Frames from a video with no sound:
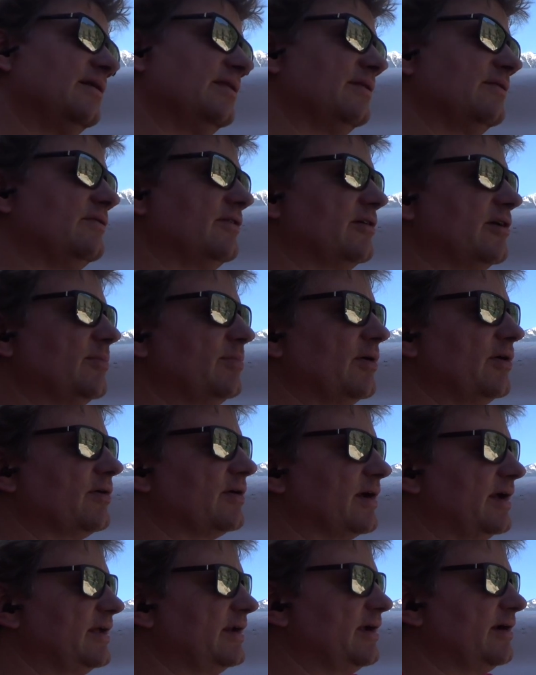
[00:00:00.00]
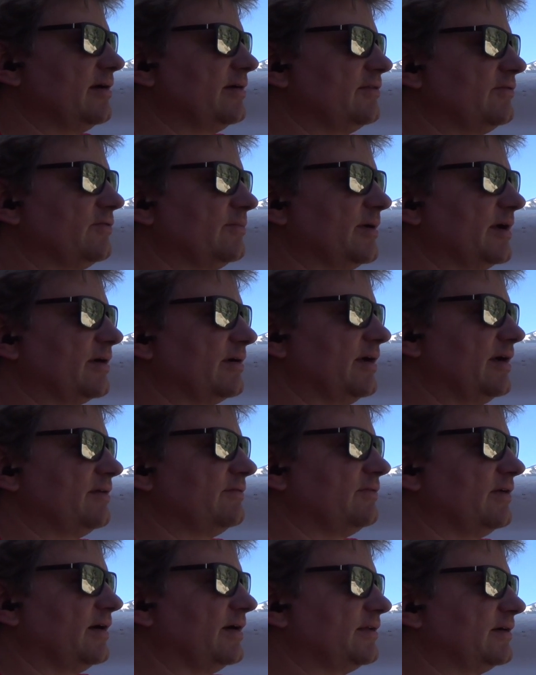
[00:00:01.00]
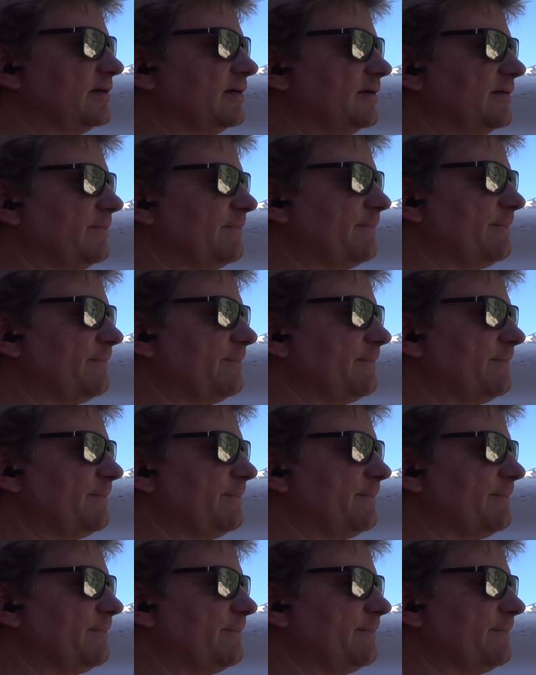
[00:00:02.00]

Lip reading: the very boat I inherited from my grandfather